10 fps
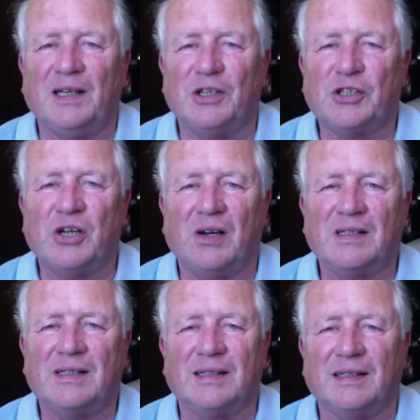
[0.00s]

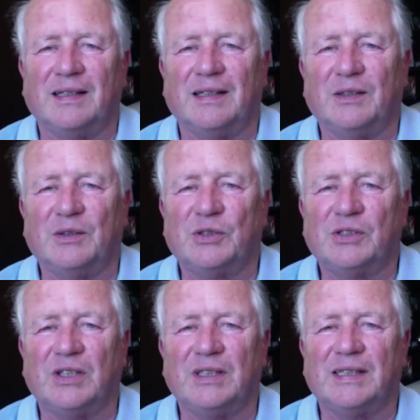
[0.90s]
shocked to a
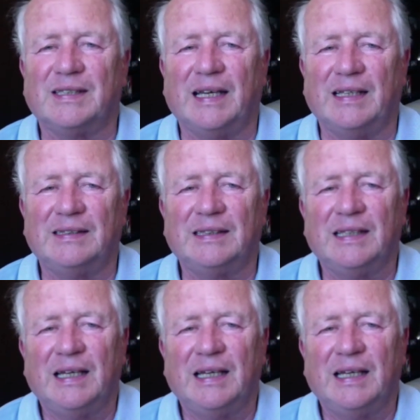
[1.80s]
certain extent.